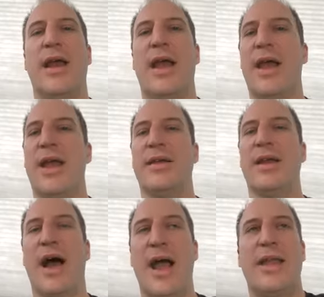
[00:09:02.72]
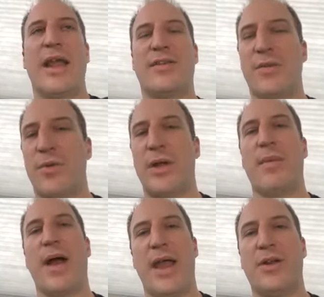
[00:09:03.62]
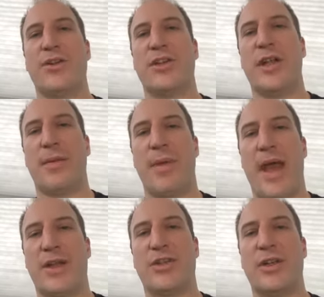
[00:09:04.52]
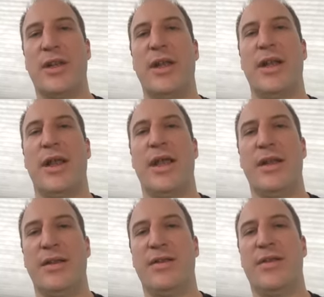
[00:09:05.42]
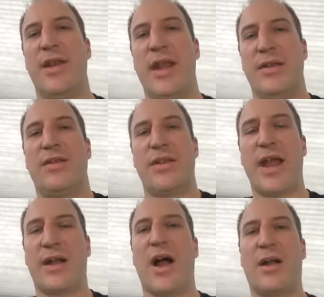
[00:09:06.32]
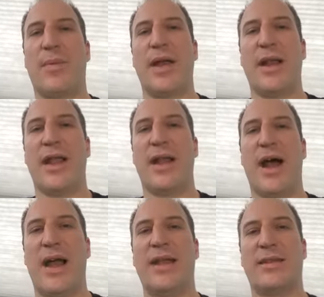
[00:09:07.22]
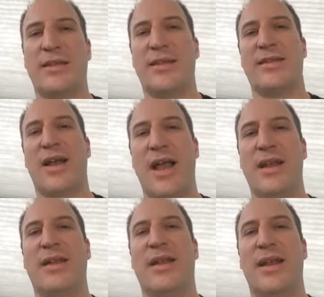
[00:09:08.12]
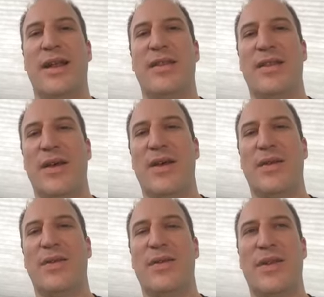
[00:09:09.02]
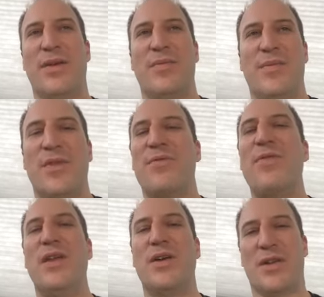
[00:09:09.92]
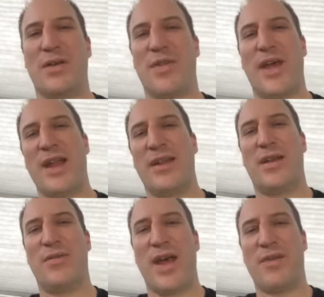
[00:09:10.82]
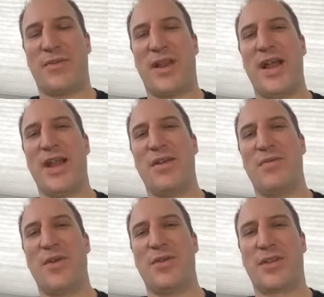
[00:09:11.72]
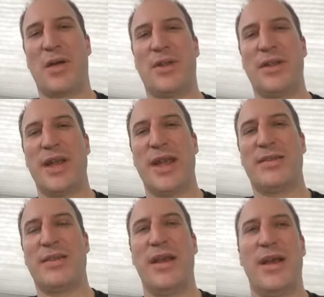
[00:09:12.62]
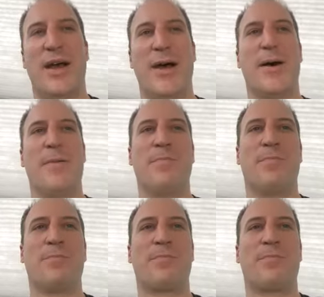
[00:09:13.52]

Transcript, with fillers: and i get to bring my energy and passion in into that cockpit and i get to design the the the feel of that of that flight and of those couple of days. Um,